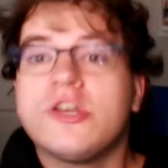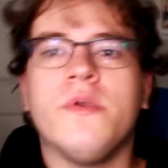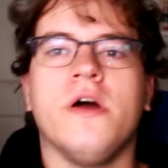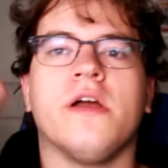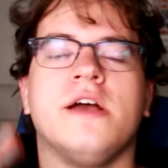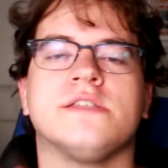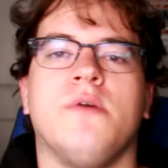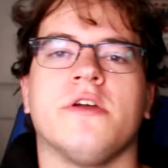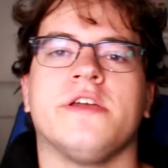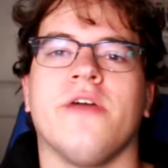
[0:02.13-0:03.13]
What's going on, guys?
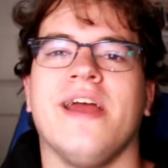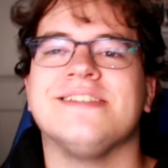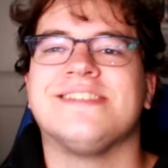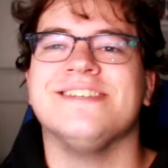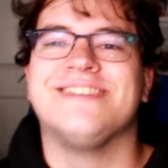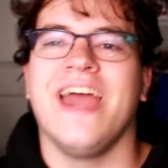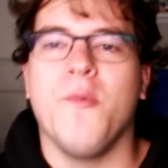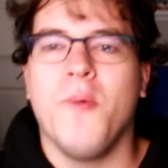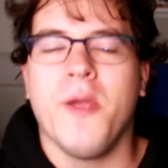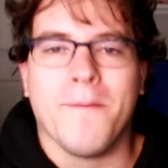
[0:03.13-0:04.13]
Mark here, and today
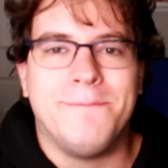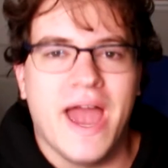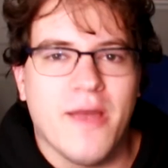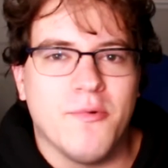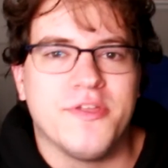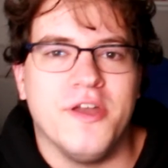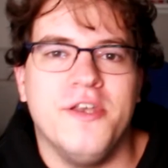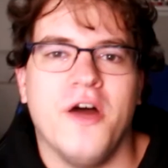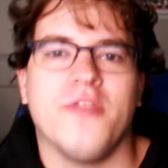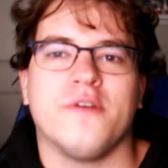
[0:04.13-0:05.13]
we are back with
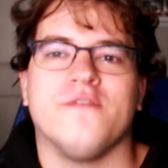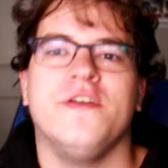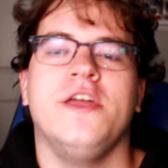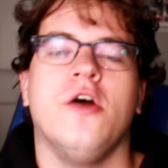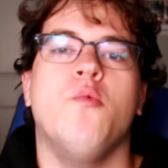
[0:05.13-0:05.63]
another video.